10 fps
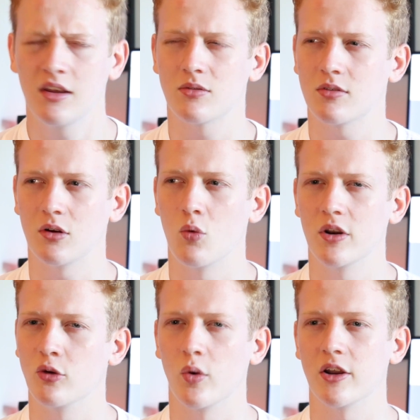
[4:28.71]
That's a
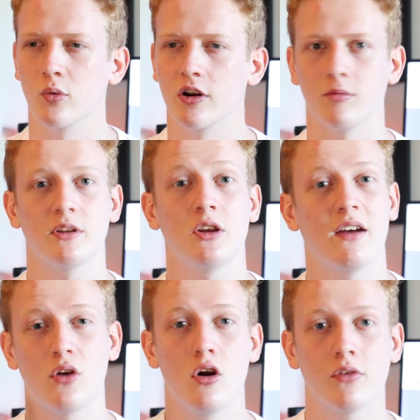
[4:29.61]
weird way to word it, but you
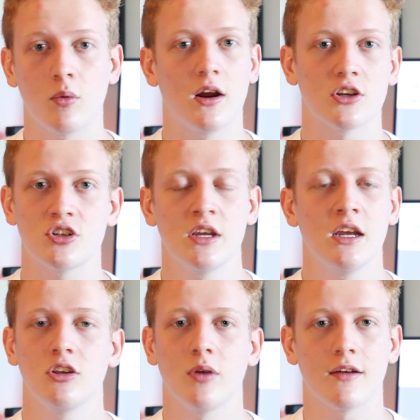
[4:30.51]
have Overwatch,
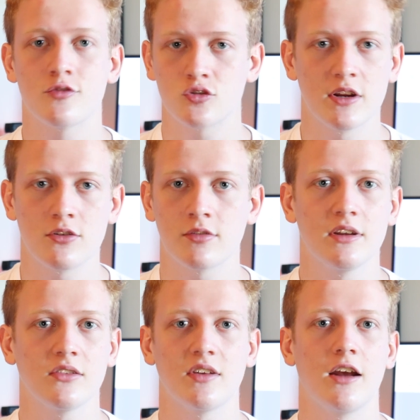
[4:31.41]
you have Stranger
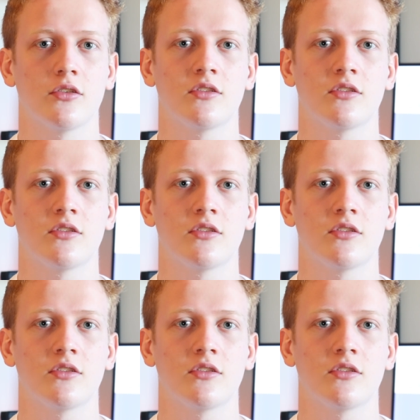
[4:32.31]
Things now.